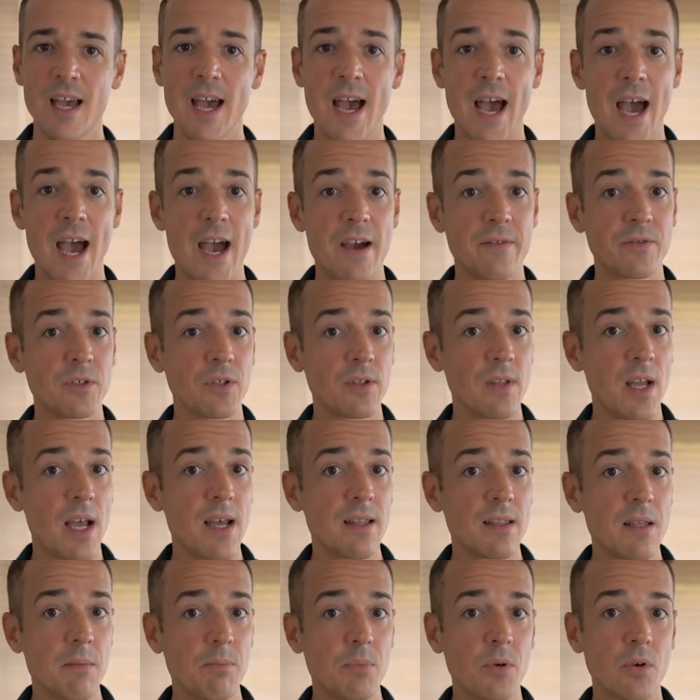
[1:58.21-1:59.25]
After that,
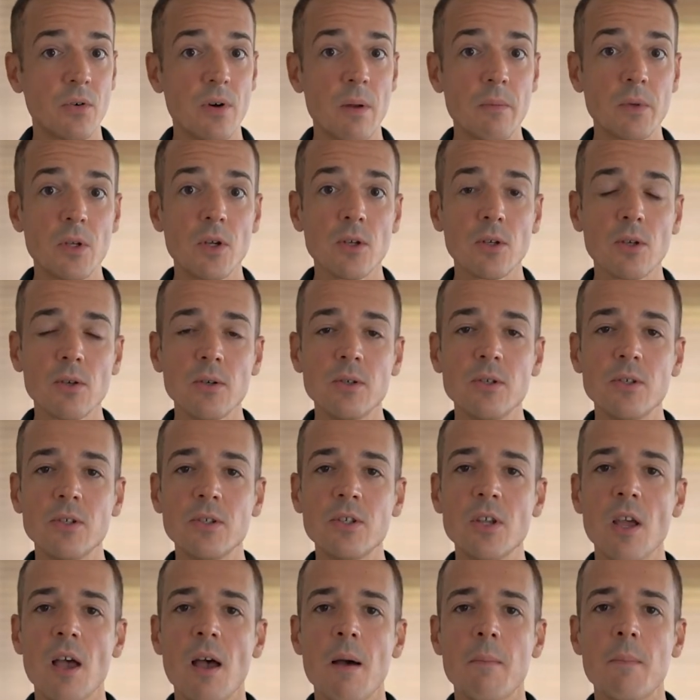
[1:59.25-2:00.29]
the program concludes
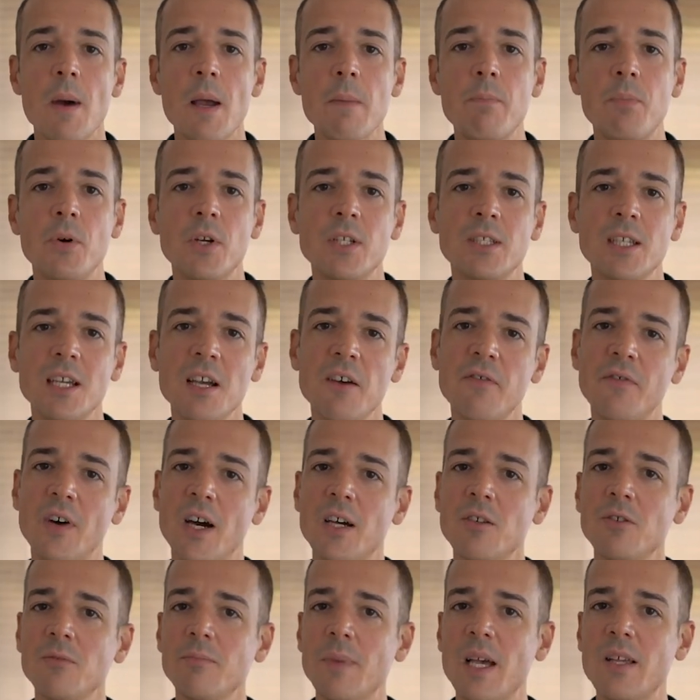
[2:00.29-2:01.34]
by printing a
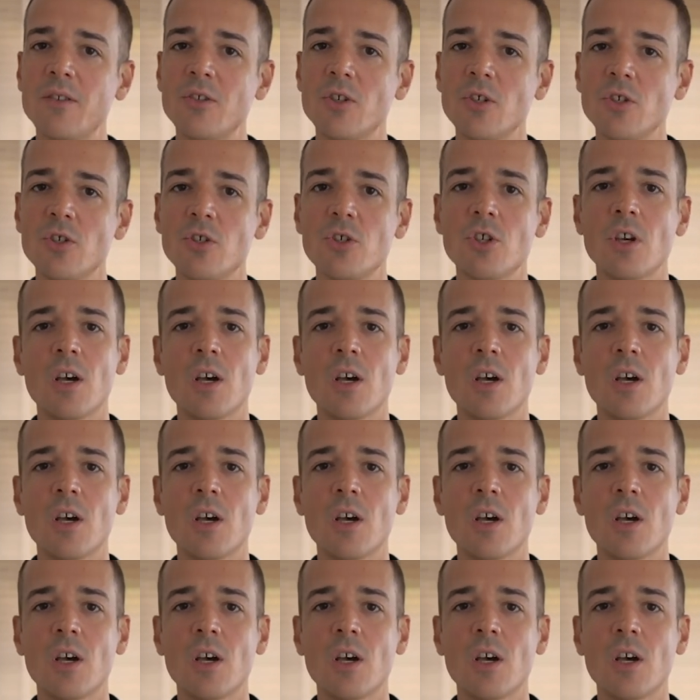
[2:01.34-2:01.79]
final message